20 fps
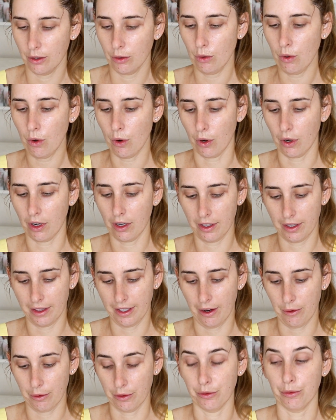Oh,
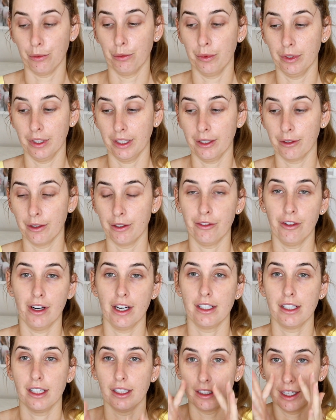that was really
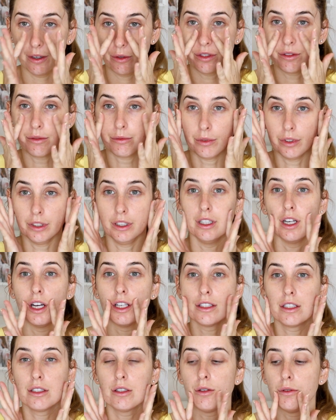refreshing. That was really
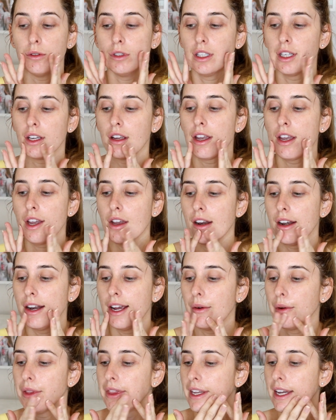nice and cooling.
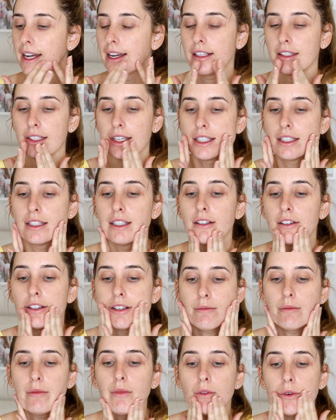Now with the excess
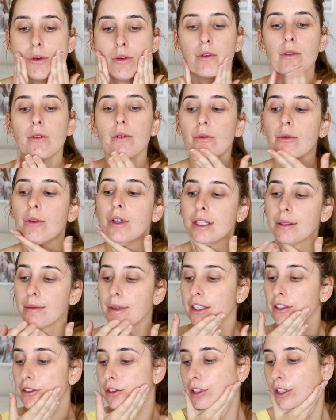serum, always
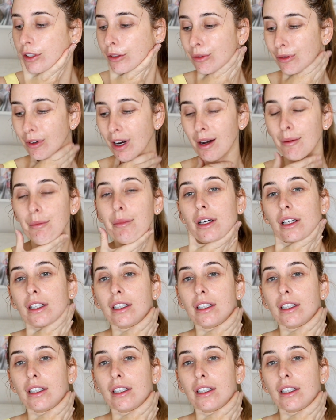make sure you rub